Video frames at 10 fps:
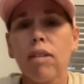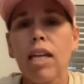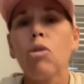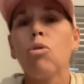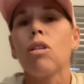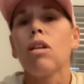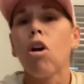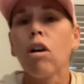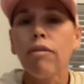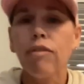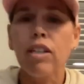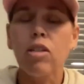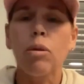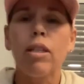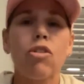They use the long
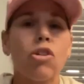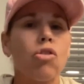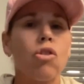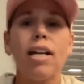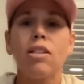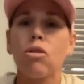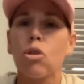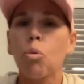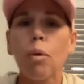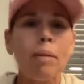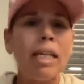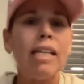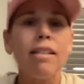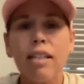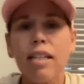fins when they're just trying to swim
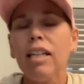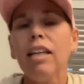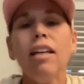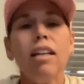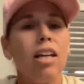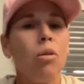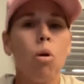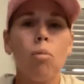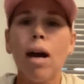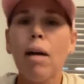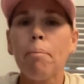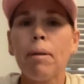easy and warm up,